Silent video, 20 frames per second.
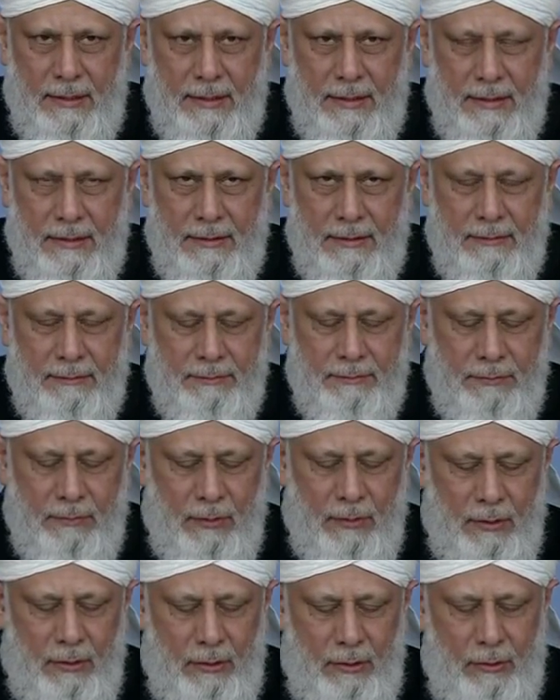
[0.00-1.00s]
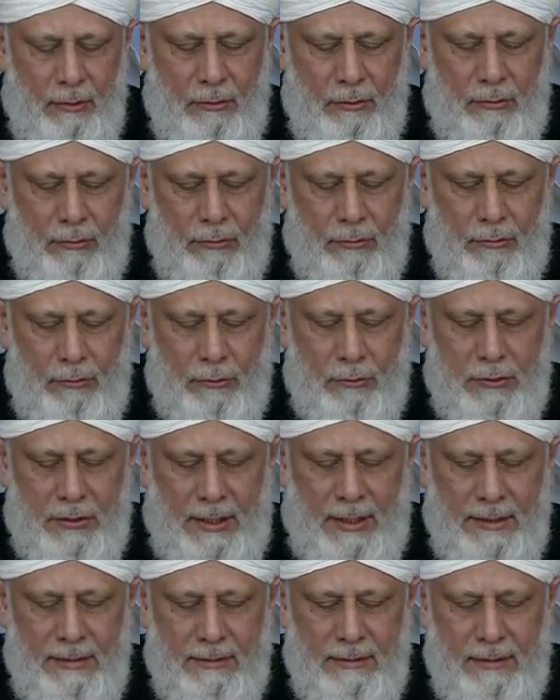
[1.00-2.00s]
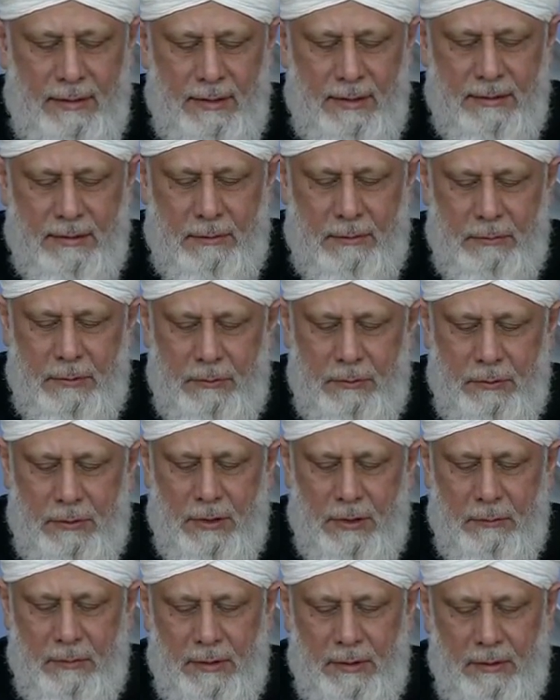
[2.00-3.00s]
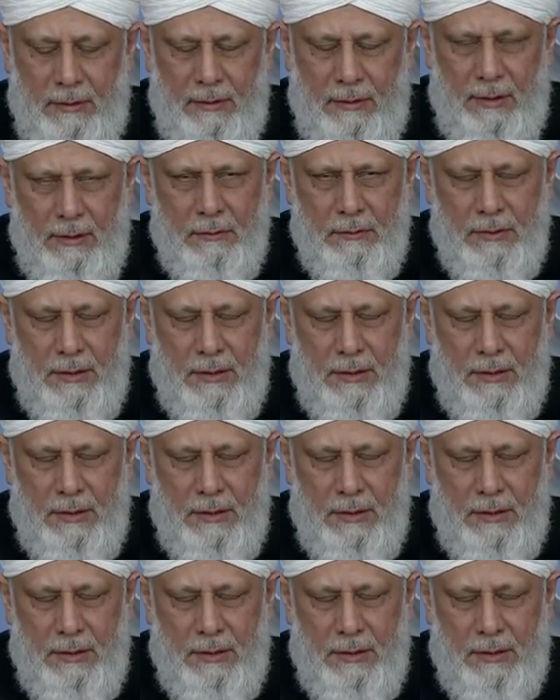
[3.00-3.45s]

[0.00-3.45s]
Without certainty, uh, nothing can be achieved.